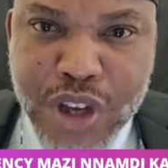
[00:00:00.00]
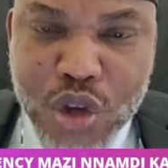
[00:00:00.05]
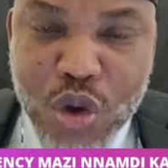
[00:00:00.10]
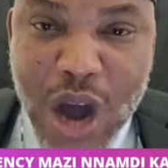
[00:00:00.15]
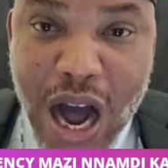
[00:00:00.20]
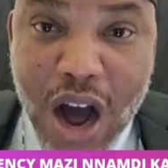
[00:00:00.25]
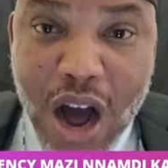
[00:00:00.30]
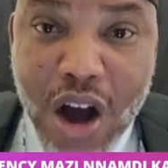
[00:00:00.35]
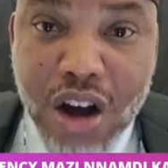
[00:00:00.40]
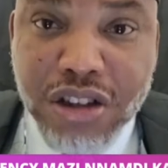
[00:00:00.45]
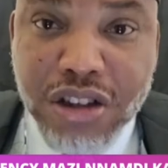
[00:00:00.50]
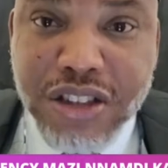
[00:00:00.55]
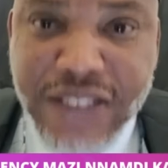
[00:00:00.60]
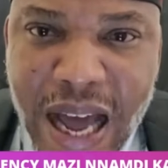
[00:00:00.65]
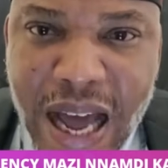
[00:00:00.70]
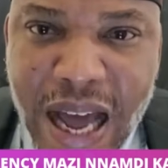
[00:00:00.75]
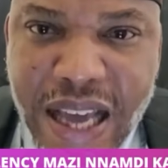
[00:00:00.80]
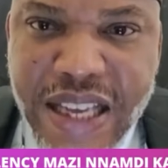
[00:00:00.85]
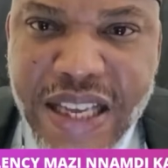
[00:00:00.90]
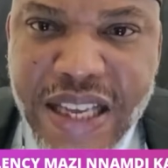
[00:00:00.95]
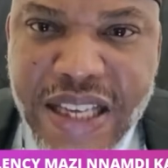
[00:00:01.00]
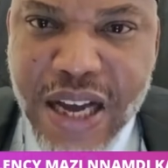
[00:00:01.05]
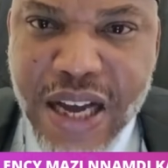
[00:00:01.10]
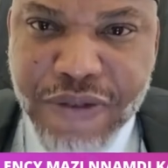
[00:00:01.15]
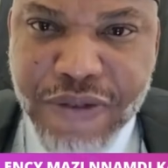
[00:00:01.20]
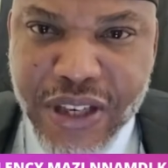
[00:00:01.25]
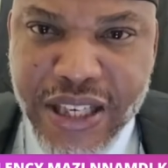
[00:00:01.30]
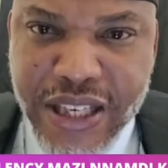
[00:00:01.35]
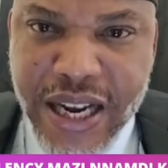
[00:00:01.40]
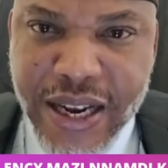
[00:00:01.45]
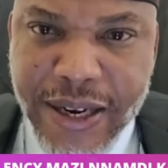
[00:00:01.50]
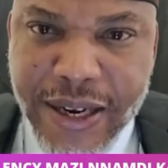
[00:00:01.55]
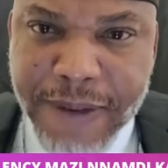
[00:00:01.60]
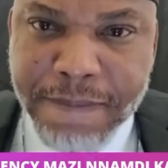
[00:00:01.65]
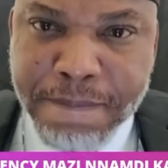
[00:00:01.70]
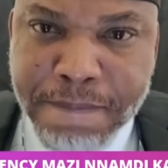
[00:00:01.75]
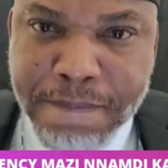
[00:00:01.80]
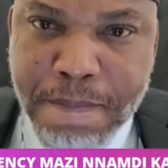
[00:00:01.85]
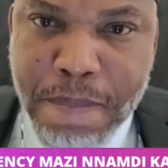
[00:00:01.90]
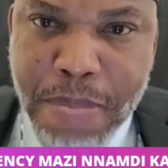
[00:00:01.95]
You are all dying every
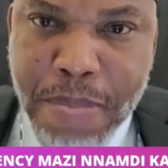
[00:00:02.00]
day.